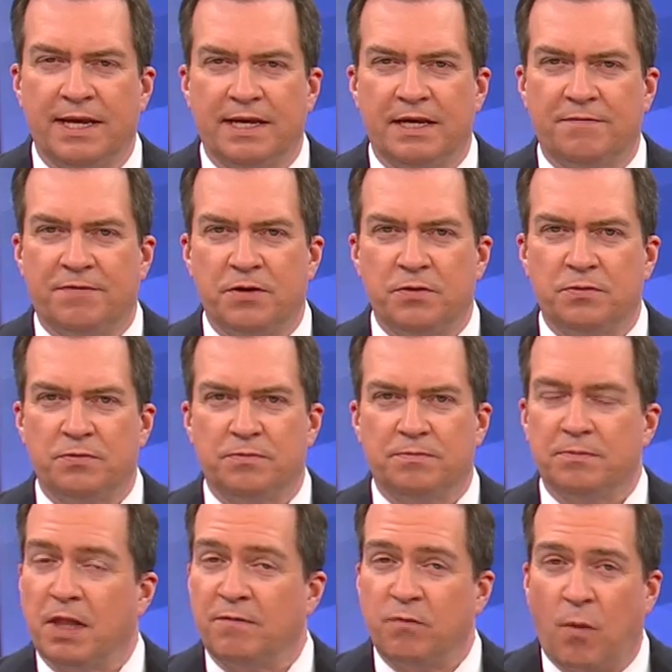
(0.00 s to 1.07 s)
If you
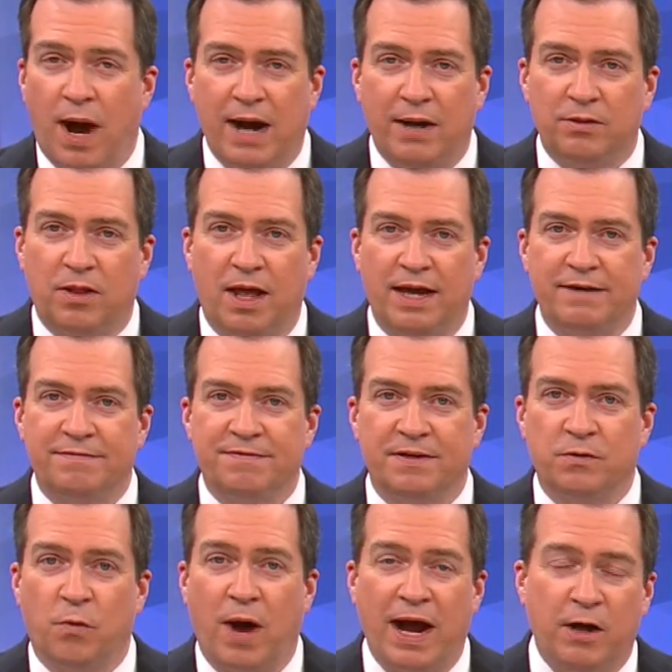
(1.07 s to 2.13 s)
love wildlife and
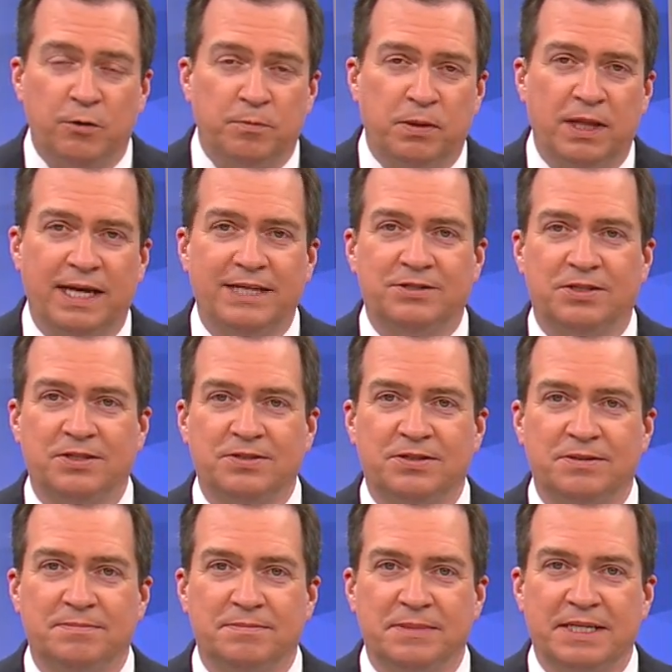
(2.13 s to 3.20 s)
wild places,
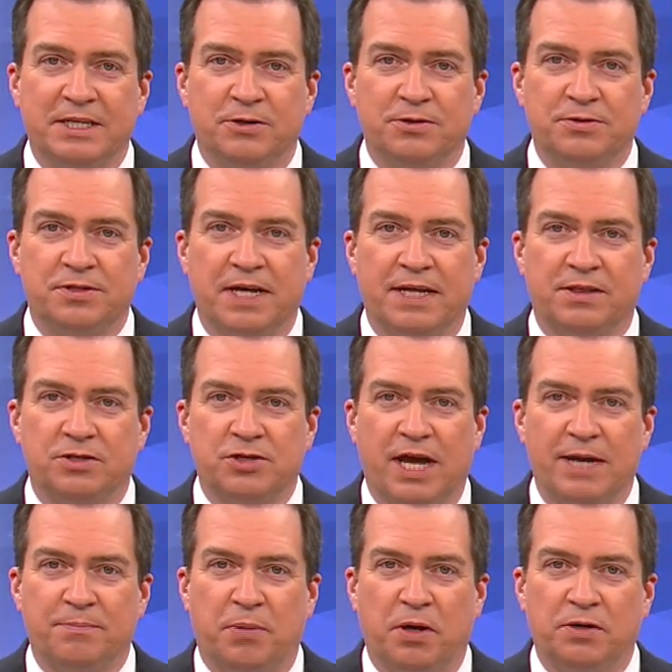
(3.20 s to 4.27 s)
leaders at the John
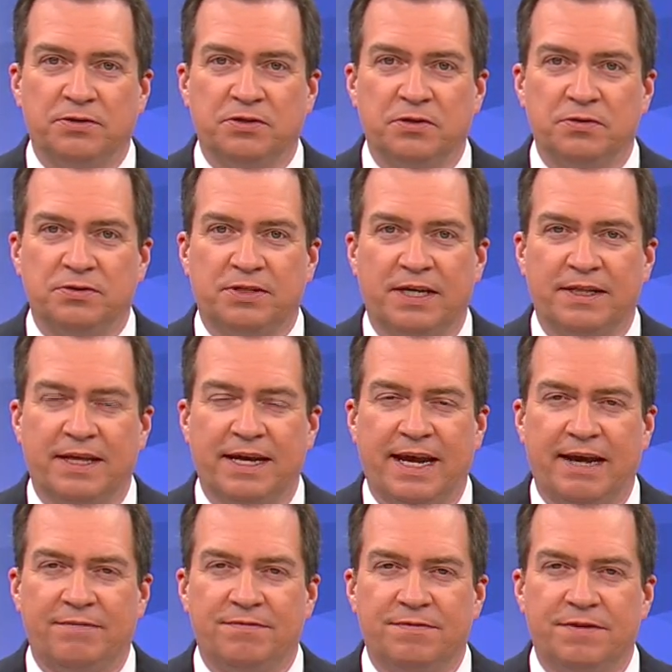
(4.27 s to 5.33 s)
Ball Zoo say they
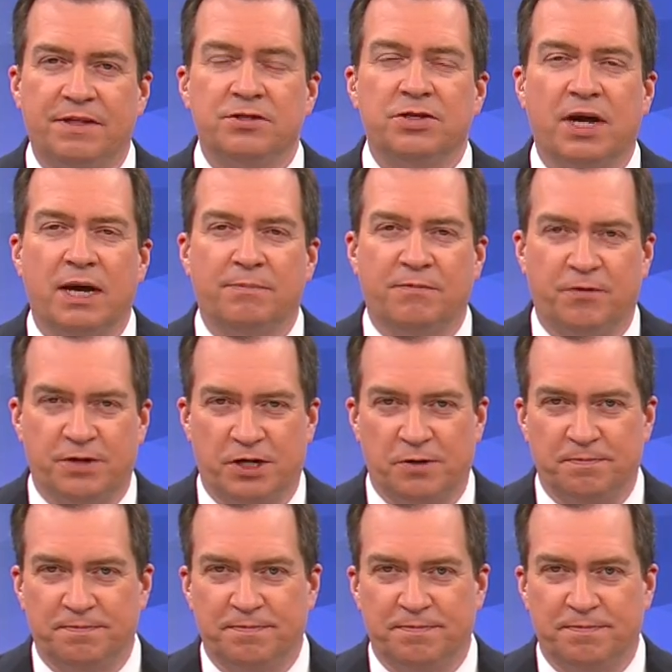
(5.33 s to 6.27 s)
have the job for you.